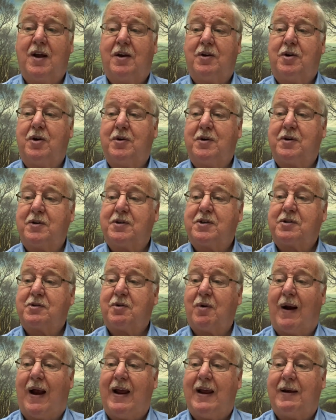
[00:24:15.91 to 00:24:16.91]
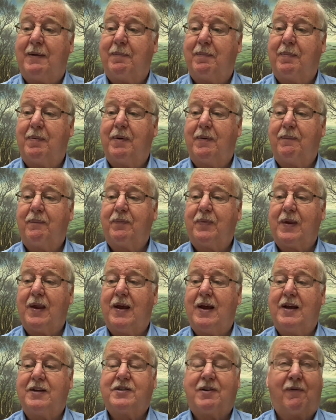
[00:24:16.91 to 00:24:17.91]
to describe
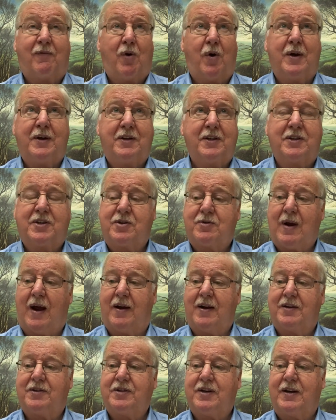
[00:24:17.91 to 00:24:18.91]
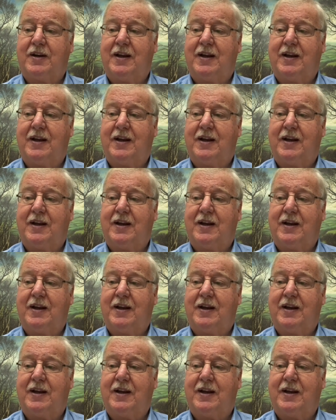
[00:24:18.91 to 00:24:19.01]
his avoidance strategy.